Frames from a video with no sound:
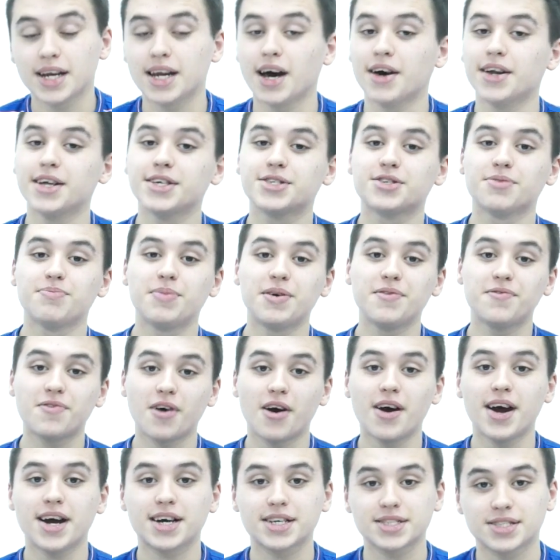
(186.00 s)
Now, this would be
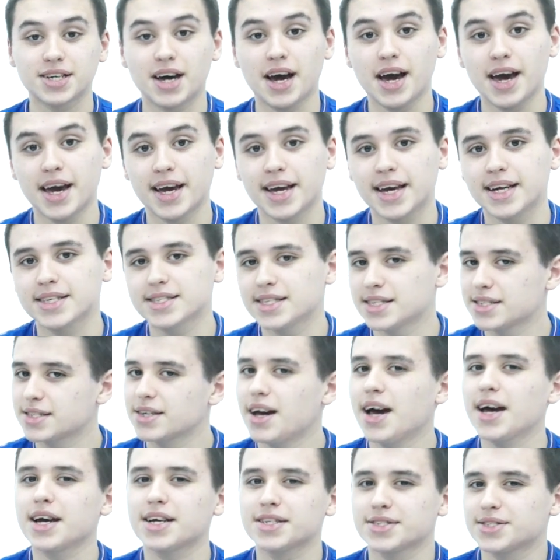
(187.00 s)
very exciting. It's
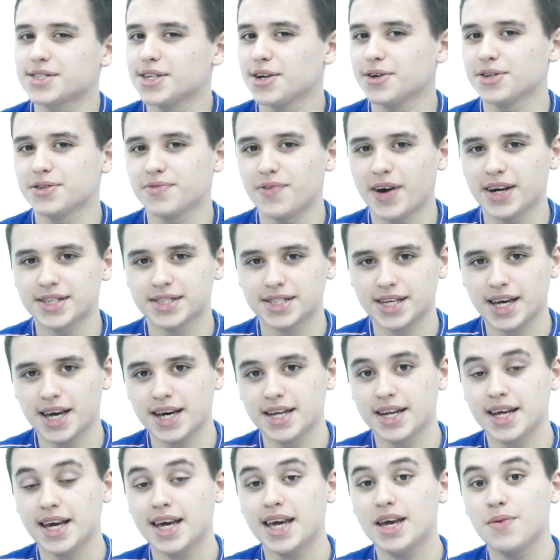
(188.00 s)
exciting as a Chelsea fan to
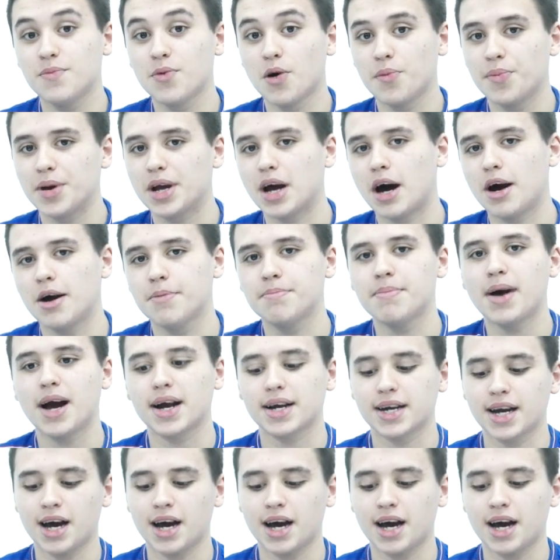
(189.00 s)
hear that he will be coming back.